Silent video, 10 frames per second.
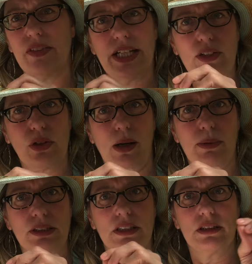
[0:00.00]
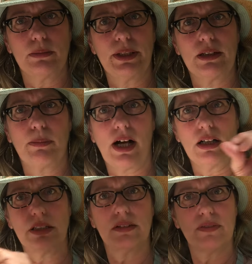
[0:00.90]
They drop a little bit of
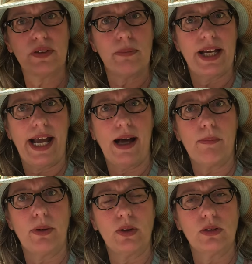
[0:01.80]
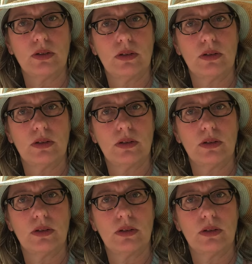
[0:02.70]
pollen from the apple